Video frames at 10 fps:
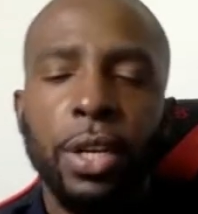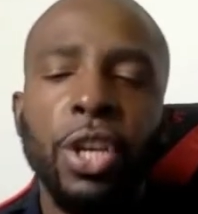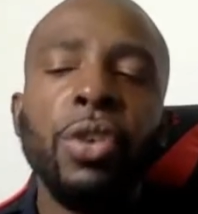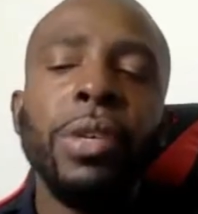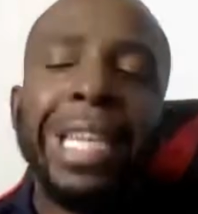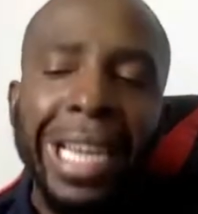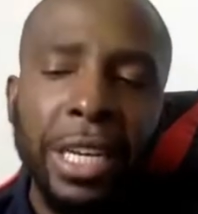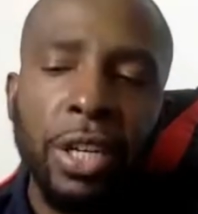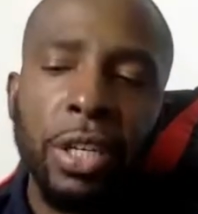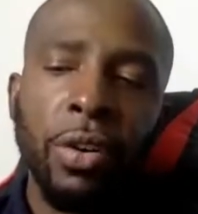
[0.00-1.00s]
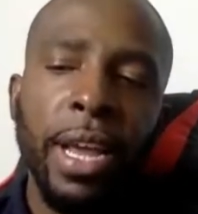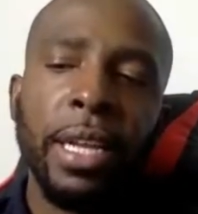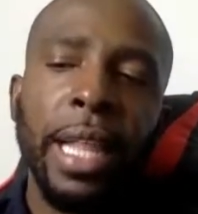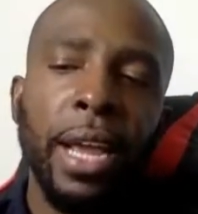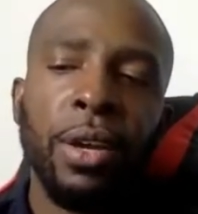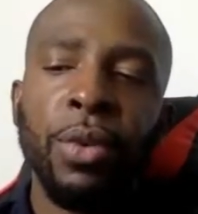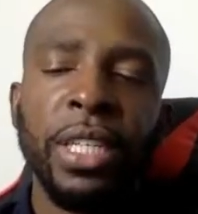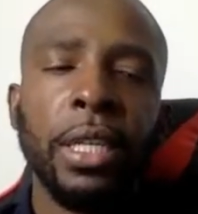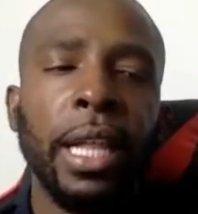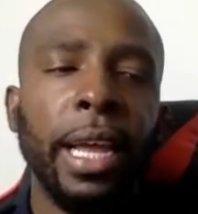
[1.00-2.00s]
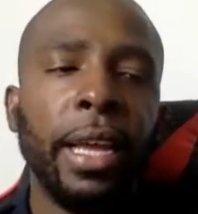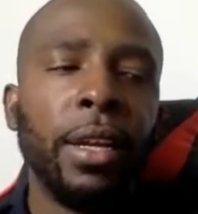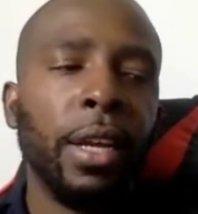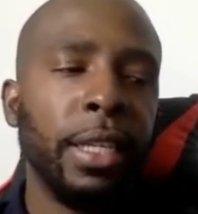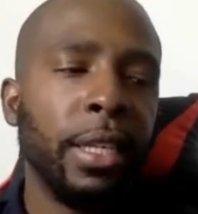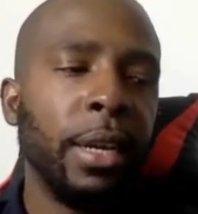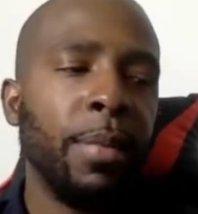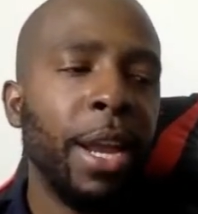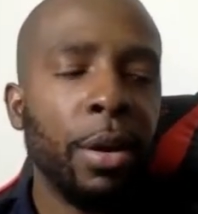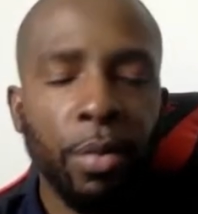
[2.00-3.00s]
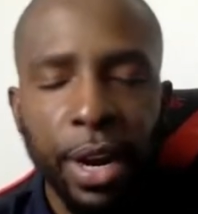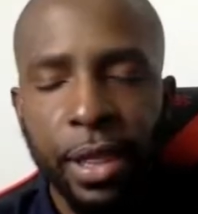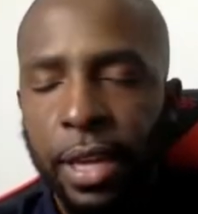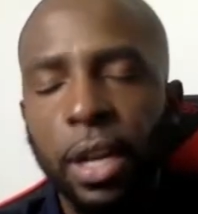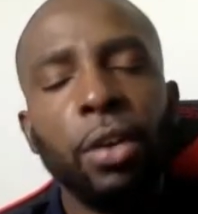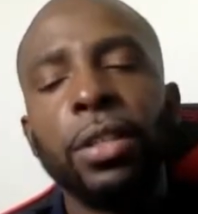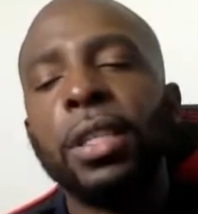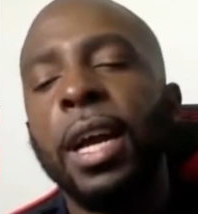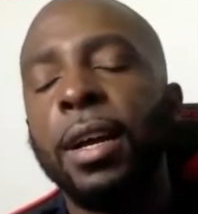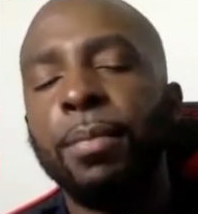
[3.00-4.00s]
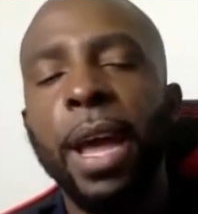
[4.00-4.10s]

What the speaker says: Do you need good credit? Is it a make or break thing? No, it's not.